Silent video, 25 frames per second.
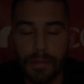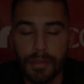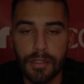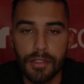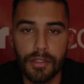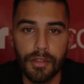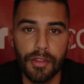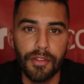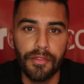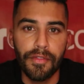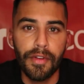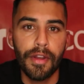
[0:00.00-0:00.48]

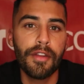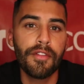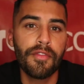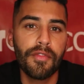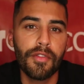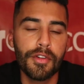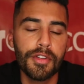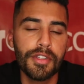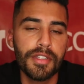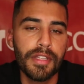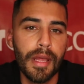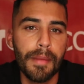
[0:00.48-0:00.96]
So the very
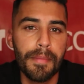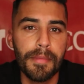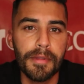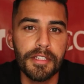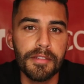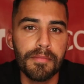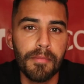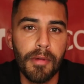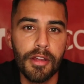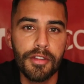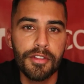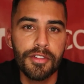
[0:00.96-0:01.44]
first step in
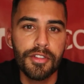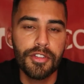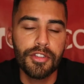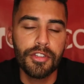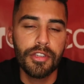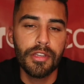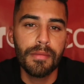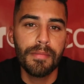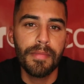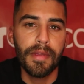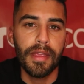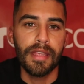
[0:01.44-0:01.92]

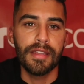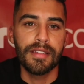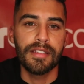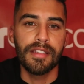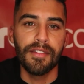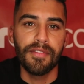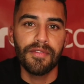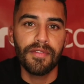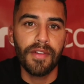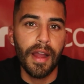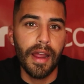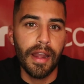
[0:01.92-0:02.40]
sponsorship is
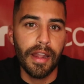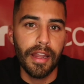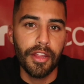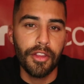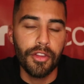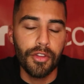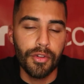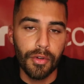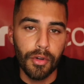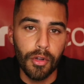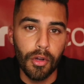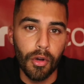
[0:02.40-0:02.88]

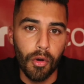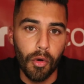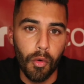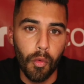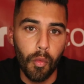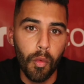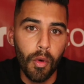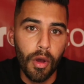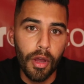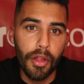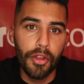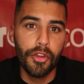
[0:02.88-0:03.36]
defining your goal,
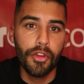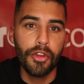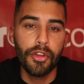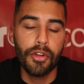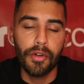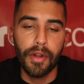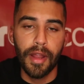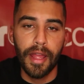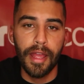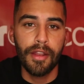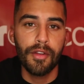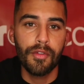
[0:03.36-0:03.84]
what
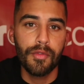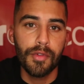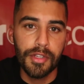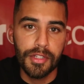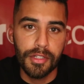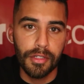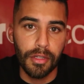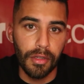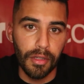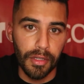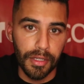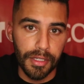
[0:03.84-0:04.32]
your end
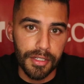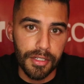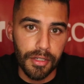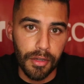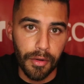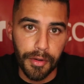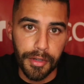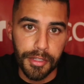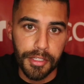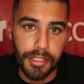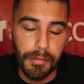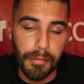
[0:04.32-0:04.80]
result is
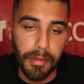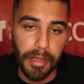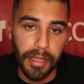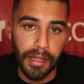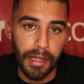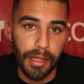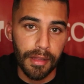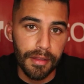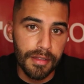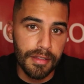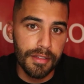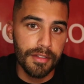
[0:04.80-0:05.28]
going to be.
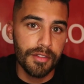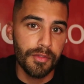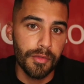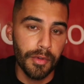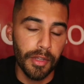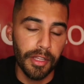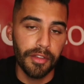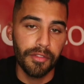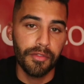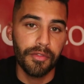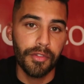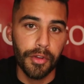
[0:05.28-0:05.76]
Now this is
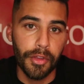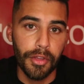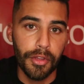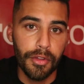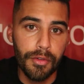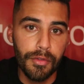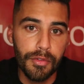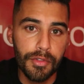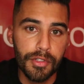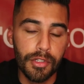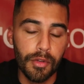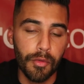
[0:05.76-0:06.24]
really for
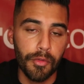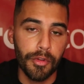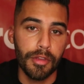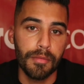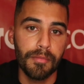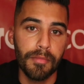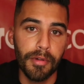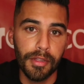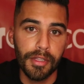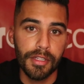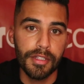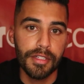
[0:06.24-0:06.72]
you, so when you
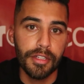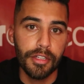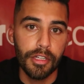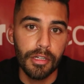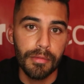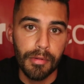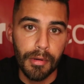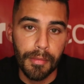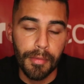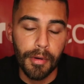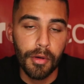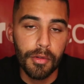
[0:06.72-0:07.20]
put this in your
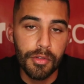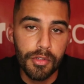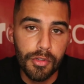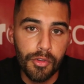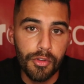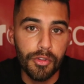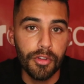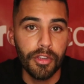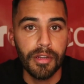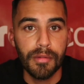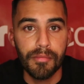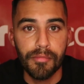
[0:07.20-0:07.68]

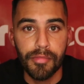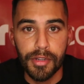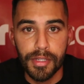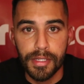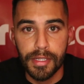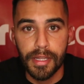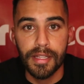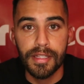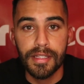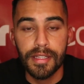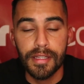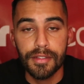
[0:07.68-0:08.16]
proposal, you can
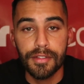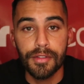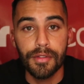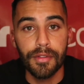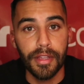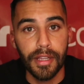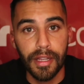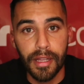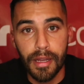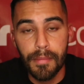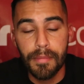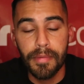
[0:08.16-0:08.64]
present it to
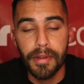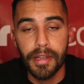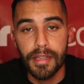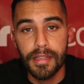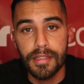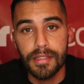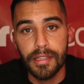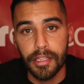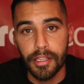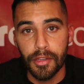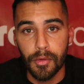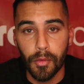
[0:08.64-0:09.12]
the
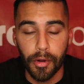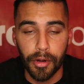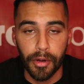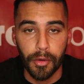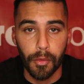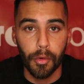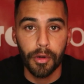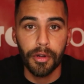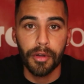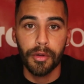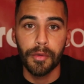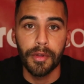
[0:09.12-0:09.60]
companies that you want
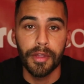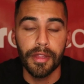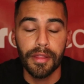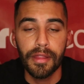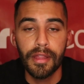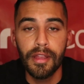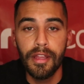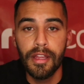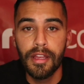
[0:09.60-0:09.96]
to work with.